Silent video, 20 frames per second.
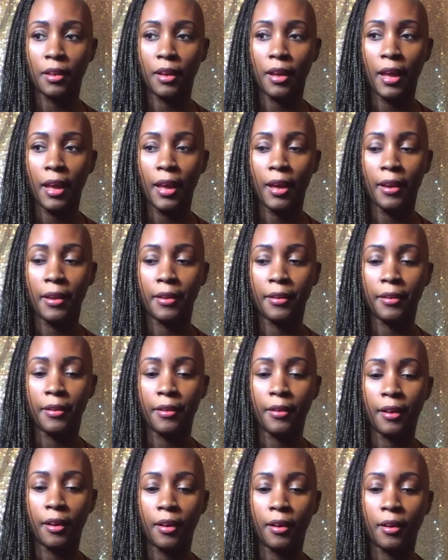And
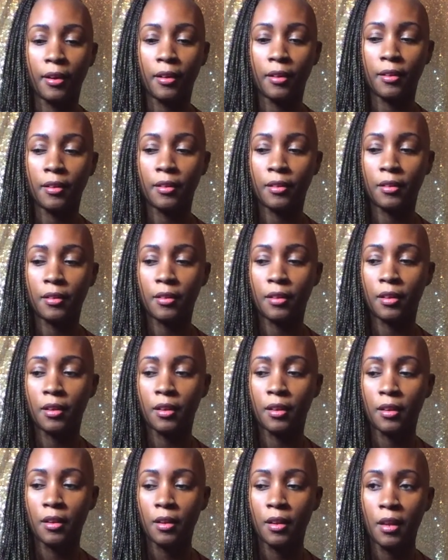
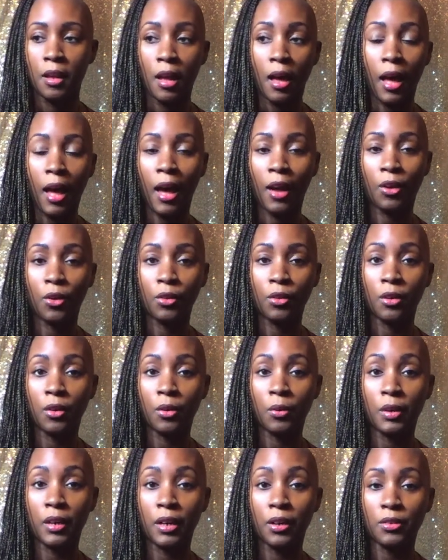I don't know
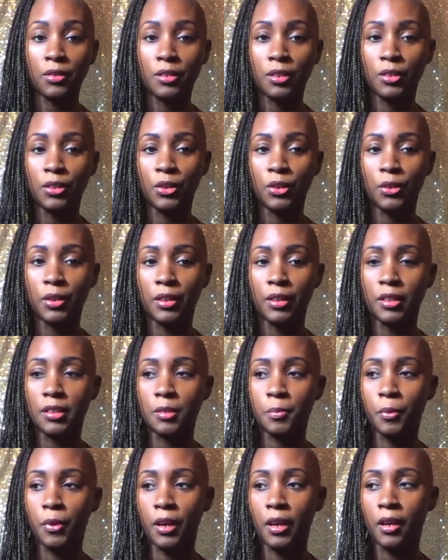what else to do at this
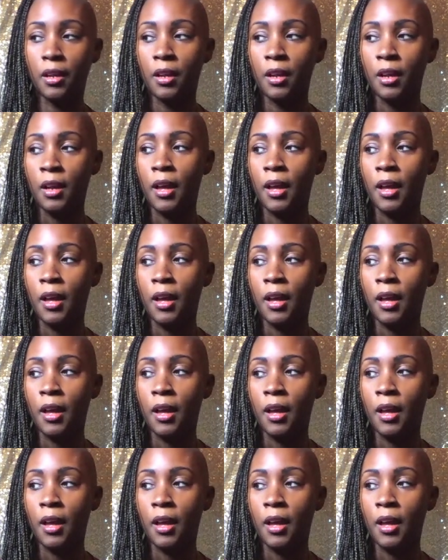point.